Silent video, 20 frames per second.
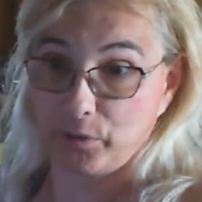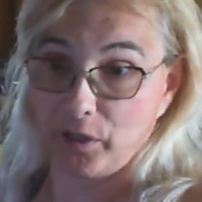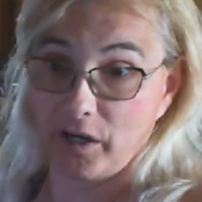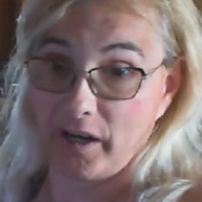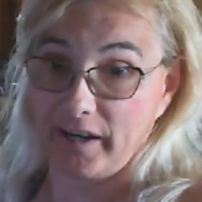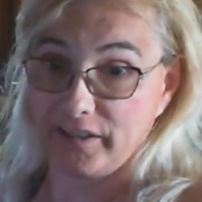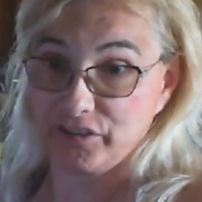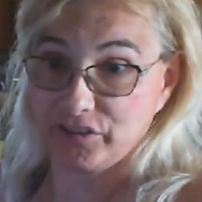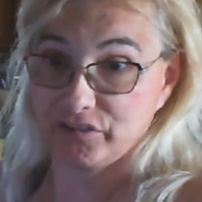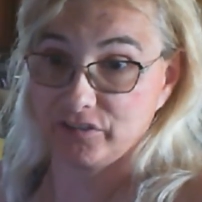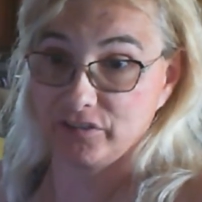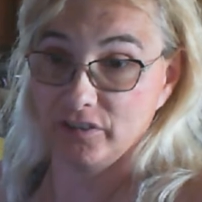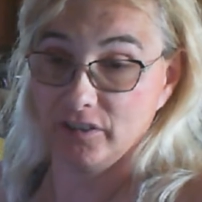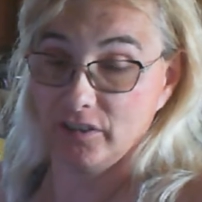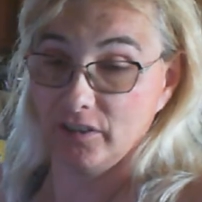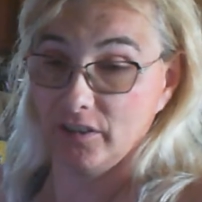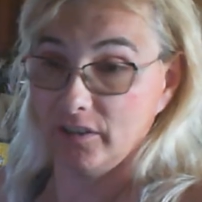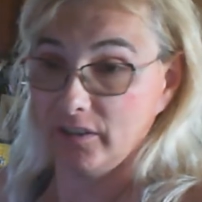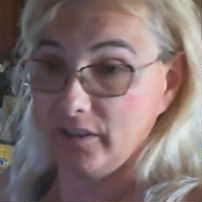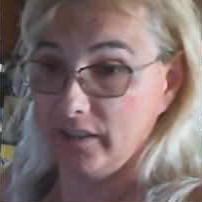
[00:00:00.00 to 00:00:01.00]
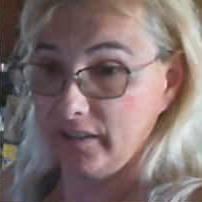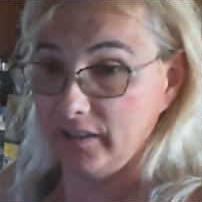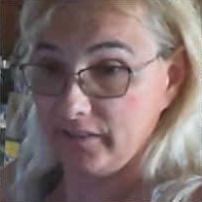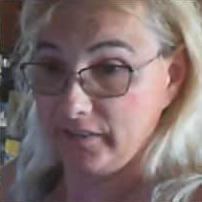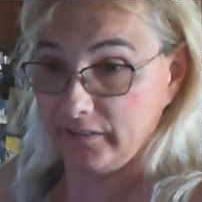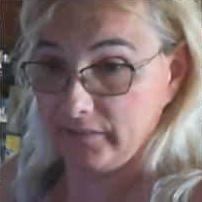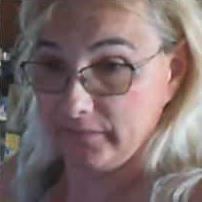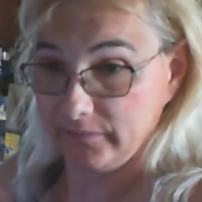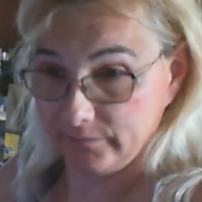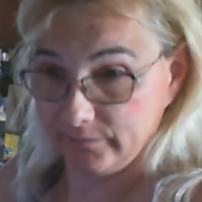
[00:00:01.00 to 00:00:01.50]
and then
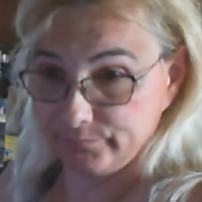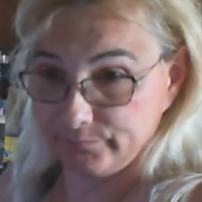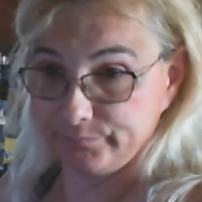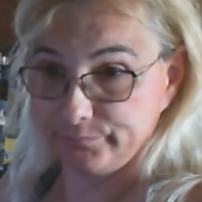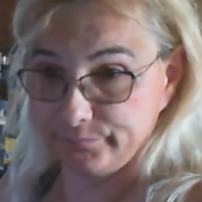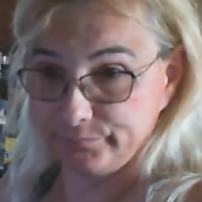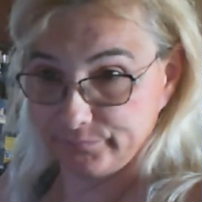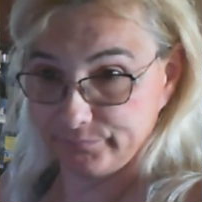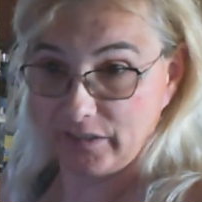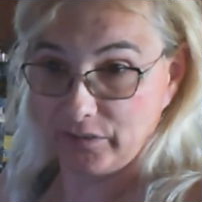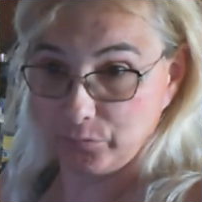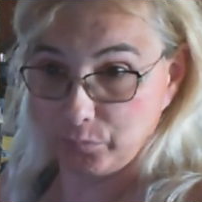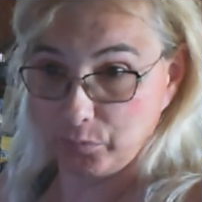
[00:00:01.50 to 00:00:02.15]
that's what it is.